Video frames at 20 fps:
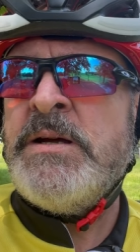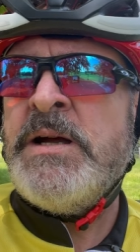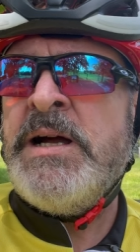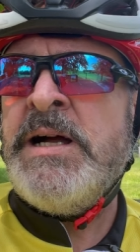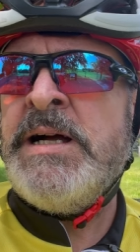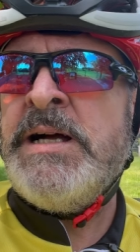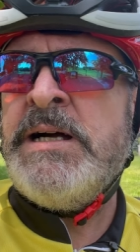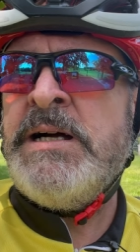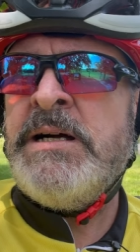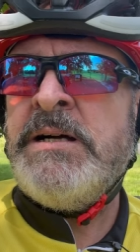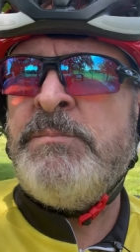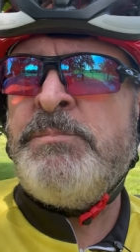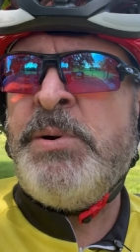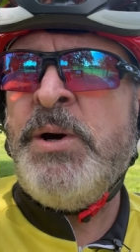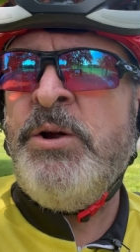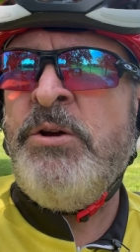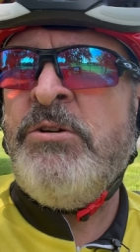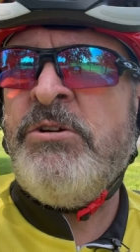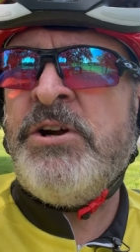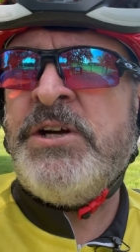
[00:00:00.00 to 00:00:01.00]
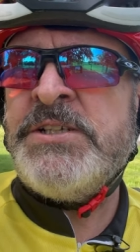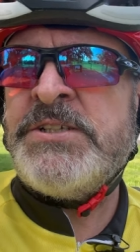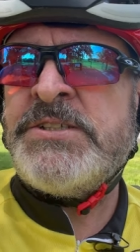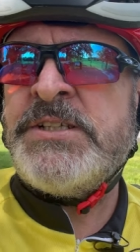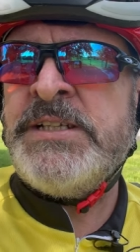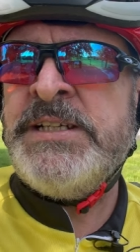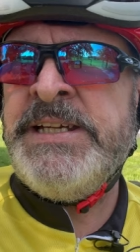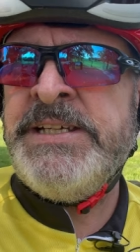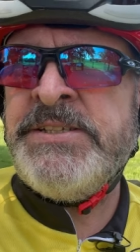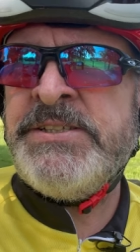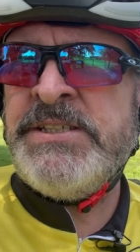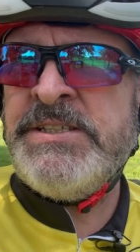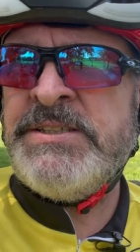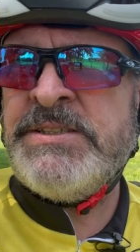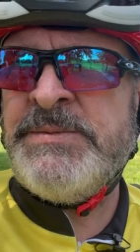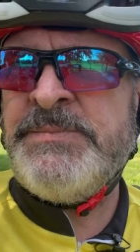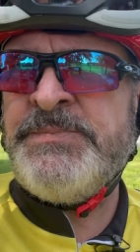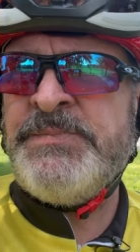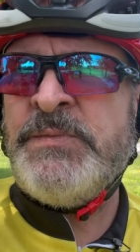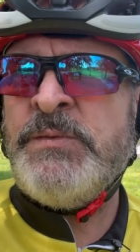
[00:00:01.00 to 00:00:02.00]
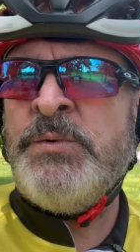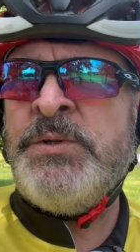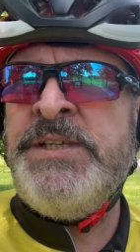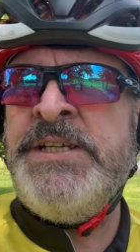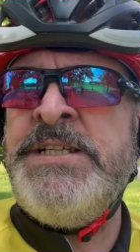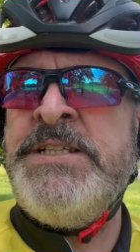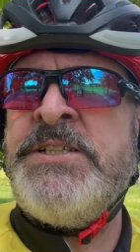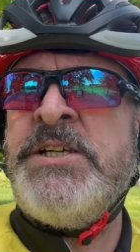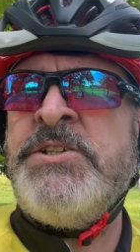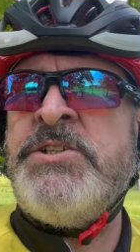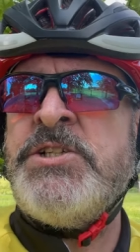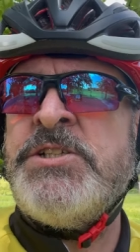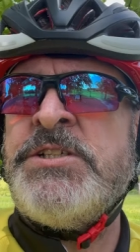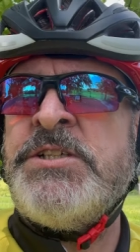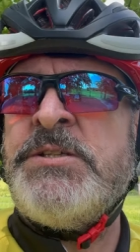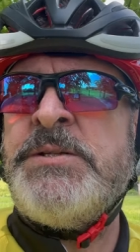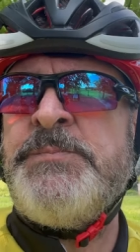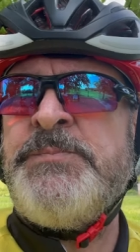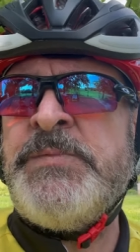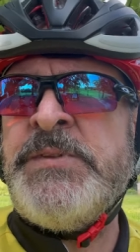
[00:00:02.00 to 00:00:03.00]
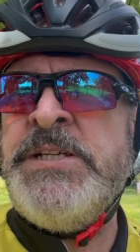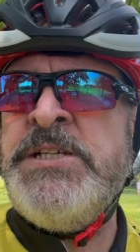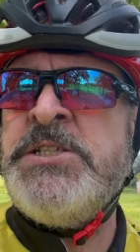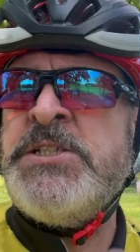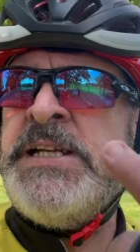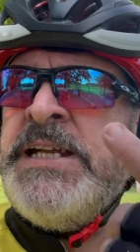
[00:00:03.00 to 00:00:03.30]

uh, polarized lenses. Well, these are just, these